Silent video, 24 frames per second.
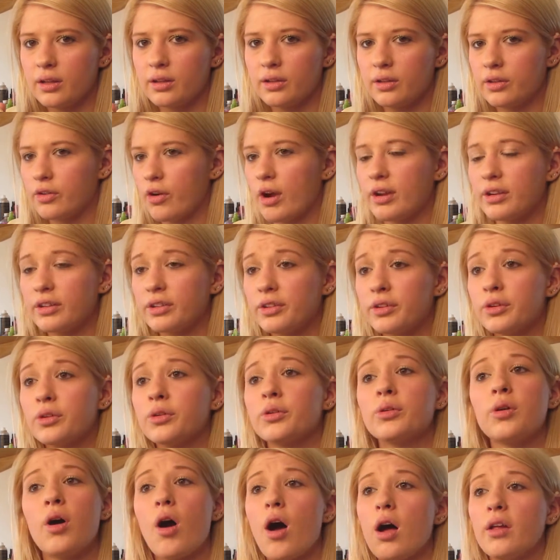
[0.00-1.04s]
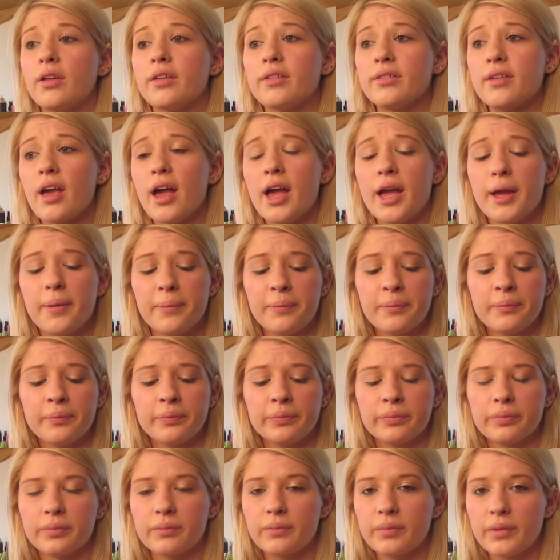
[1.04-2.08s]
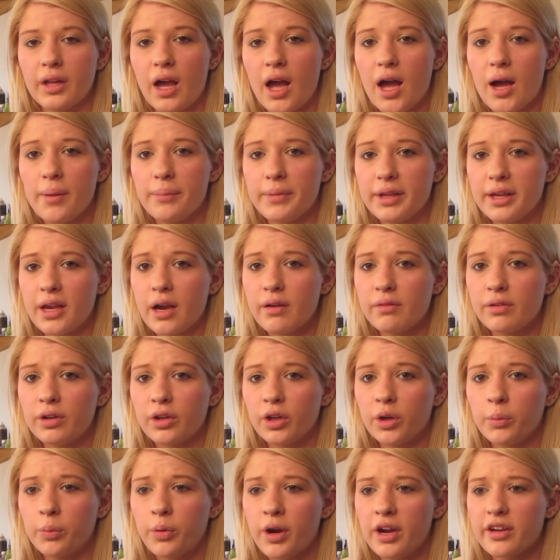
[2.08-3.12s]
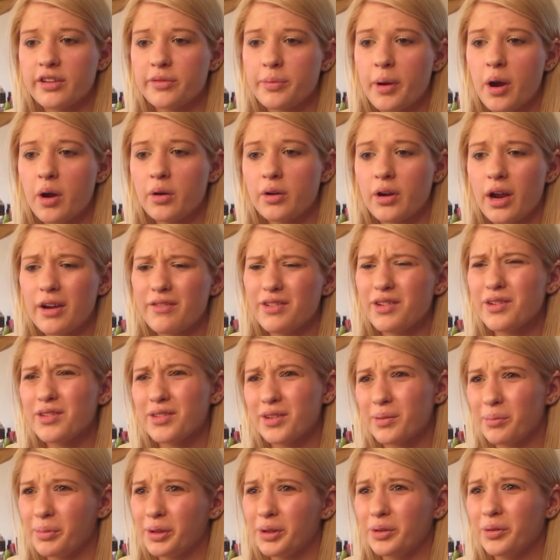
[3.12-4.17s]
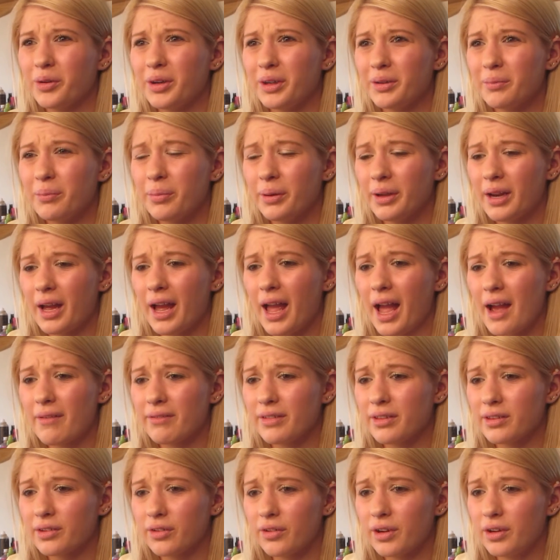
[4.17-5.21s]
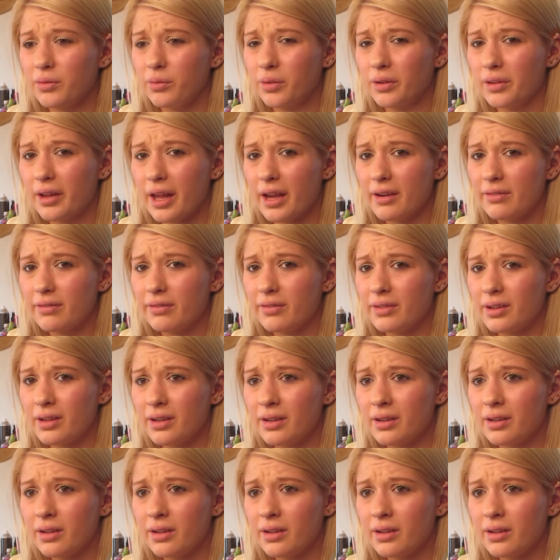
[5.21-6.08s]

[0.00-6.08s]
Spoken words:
Tried and true all this time. The CoverGirl Press Powder, I've used the blue one, but I have this green one left.